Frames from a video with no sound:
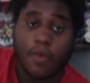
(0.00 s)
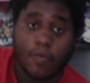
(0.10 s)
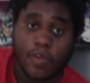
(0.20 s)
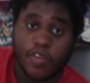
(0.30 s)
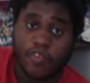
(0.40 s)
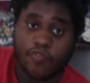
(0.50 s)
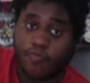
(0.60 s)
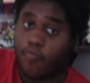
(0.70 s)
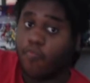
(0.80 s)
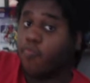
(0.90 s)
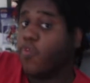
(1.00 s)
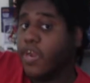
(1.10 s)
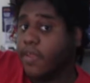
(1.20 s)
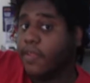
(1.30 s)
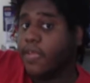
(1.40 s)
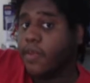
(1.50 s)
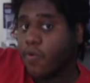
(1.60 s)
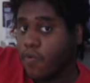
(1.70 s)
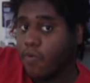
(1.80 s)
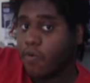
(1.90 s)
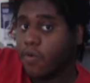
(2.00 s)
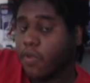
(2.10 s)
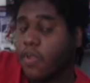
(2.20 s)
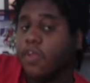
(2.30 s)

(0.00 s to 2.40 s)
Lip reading: which is really cool.